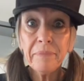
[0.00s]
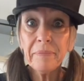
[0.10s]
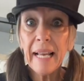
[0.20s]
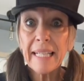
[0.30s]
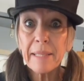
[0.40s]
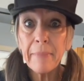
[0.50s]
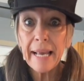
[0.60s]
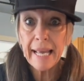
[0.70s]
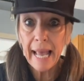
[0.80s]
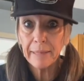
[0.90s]
It's me
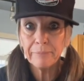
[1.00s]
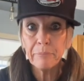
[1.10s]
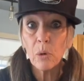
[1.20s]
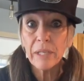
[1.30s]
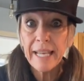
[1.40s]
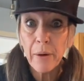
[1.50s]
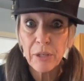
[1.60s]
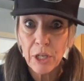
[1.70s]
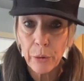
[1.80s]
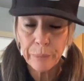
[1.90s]
again, more
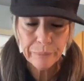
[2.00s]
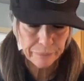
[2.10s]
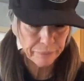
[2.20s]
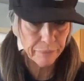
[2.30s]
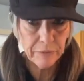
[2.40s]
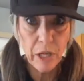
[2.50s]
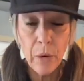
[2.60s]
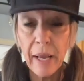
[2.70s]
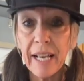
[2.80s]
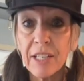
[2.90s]
sourdough.
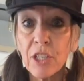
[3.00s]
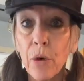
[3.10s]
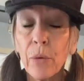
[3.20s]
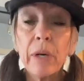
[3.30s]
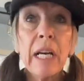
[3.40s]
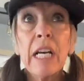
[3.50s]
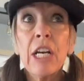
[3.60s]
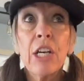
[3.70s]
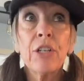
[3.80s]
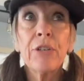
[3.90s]
Okay, so
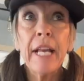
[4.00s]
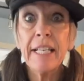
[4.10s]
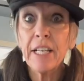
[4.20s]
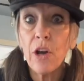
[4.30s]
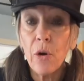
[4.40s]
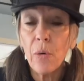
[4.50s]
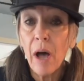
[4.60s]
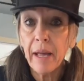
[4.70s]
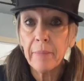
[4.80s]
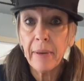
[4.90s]
2 days ago
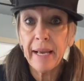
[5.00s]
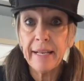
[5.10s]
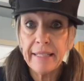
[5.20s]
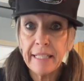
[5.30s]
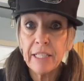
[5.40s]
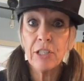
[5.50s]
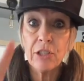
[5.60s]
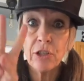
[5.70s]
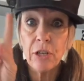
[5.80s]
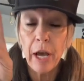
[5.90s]
I made
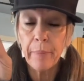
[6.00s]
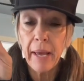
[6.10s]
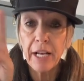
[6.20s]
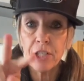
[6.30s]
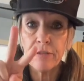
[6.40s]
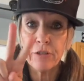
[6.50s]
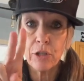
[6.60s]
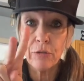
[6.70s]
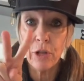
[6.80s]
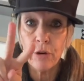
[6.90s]
a batch of
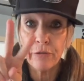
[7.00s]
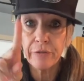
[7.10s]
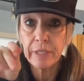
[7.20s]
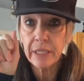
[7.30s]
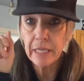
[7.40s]
2 loaves,